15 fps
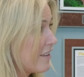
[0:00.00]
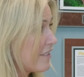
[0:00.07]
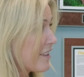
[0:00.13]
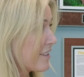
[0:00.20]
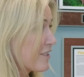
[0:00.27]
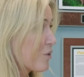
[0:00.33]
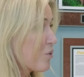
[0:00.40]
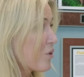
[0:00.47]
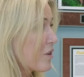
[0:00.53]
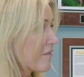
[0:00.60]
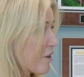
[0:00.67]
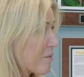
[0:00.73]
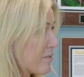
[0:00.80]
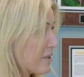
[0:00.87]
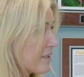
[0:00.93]
that's the core of
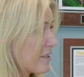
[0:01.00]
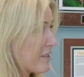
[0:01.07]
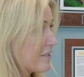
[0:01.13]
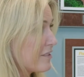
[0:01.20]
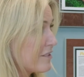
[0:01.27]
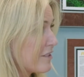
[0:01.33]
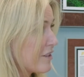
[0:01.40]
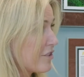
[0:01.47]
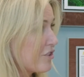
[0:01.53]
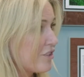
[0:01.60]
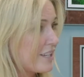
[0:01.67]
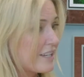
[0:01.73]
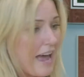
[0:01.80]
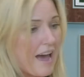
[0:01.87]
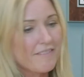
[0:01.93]
our business. You
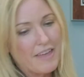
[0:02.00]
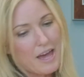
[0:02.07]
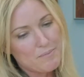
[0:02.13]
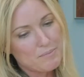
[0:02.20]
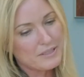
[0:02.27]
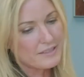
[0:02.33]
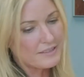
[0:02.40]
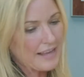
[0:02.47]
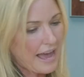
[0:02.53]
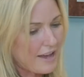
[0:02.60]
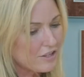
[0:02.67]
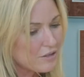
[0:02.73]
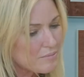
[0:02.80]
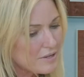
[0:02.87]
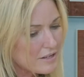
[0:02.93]
need to have that business
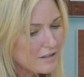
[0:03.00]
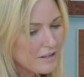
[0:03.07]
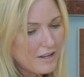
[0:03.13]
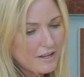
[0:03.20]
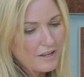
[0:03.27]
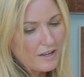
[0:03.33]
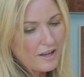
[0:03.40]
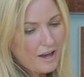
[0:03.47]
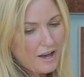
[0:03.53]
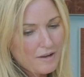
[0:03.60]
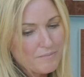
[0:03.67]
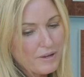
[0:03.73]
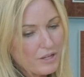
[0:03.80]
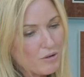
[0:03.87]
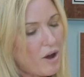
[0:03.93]
acumen,
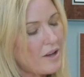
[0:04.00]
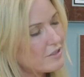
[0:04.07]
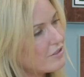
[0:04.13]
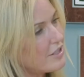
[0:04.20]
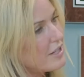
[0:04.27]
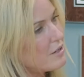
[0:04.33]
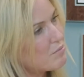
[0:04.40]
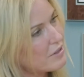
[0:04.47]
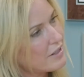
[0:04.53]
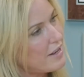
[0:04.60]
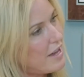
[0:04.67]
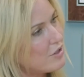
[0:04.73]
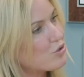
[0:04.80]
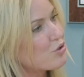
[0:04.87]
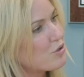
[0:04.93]
but you also need to bring
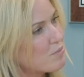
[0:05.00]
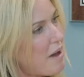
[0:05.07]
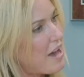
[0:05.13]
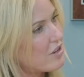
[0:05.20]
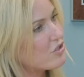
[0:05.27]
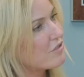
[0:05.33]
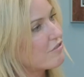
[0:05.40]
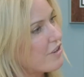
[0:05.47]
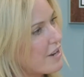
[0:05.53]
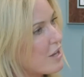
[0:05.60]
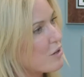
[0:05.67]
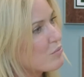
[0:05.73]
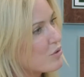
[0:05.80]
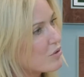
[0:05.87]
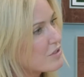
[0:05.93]
that true passion for
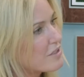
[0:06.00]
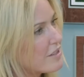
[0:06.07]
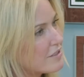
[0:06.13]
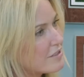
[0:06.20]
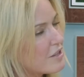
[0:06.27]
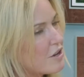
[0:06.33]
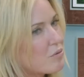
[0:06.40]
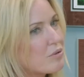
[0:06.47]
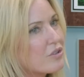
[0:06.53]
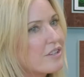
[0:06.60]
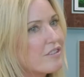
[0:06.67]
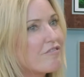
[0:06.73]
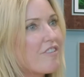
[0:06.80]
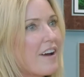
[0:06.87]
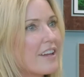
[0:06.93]
animals. And so really
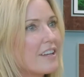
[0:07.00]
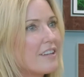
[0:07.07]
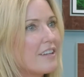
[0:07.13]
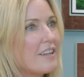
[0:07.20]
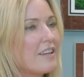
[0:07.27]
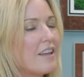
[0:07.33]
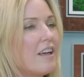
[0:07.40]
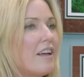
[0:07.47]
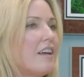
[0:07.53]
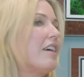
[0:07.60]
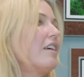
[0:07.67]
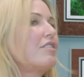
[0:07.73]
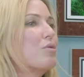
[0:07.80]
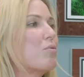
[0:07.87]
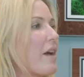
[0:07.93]
finding
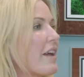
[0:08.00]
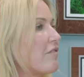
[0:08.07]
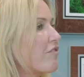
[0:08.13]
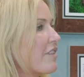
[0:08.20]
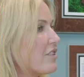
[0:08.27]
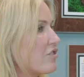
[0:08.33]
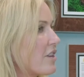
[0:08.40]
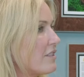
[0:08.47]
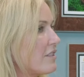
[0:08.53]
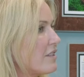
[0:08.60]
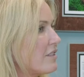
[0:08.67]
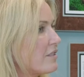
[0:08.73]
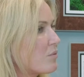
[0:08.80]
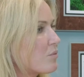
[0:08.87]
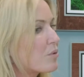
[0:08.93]
the right
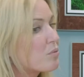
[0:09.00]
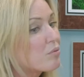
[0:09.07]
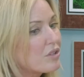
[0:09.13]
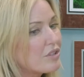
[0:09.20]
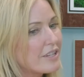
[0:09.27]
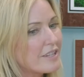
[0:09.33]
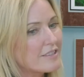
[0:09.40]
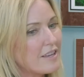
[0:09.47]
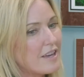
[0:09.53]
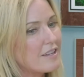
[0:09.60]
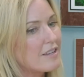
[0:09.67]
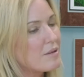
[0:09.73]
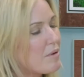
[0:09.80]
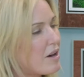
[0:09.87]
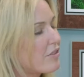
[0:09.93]
franchisees, and we're really
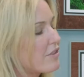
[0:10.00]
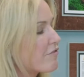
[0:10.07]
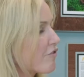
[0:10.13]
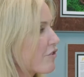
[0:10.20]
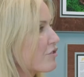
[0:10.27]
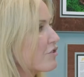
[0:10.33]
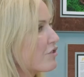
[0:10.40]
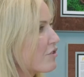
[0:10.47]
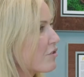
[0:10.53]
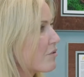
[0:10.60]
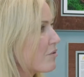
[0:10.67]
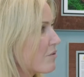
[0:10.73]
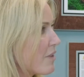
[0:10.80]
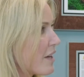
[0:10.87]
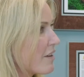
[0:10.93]
excited about the first
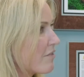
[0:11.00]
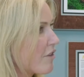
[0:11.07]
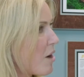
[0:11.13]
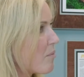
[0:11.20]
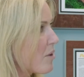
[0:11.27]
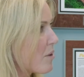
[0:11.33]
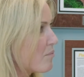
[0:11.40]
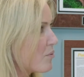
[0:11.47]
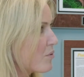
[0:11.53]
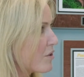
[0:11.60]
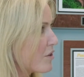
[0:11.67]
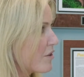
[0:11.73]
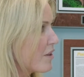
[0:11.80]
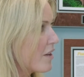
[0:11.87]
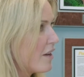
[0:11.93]
two that have come on
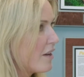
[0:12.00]
board.